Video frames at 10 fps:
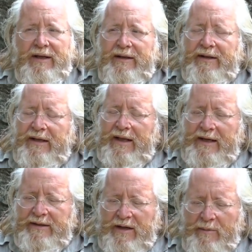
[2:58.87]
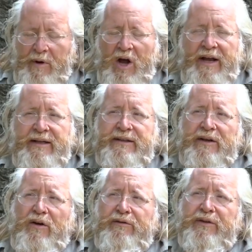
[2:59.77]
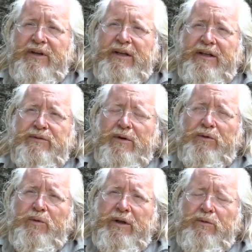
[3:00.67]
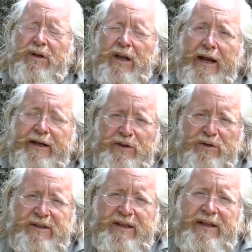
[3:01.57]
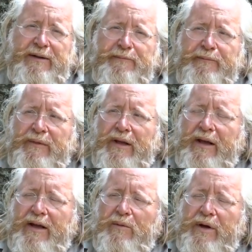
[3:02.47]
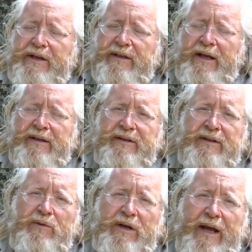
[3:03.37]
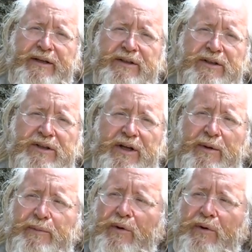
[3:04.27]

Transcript: Then that is our mind, and often it is what we would like to see, whether it's in a relationship